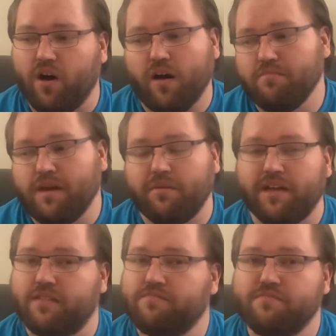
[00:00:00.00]

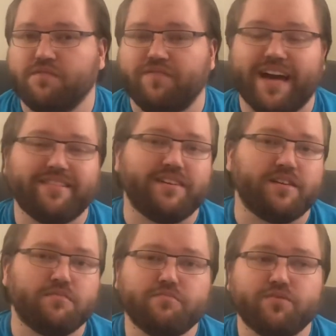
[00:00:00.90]
Maybe the fact that
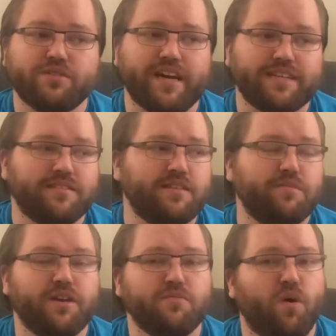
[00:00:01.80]
it protects some of
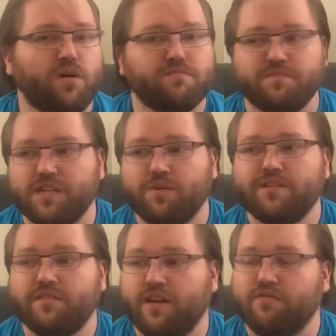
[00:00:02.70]
your more, shall we
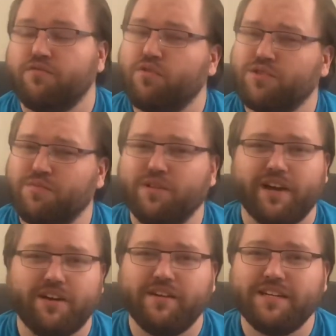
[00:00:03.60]
say, vulnerable
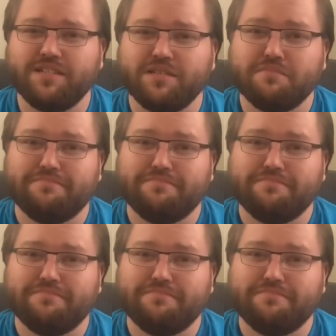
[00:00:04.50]
areas?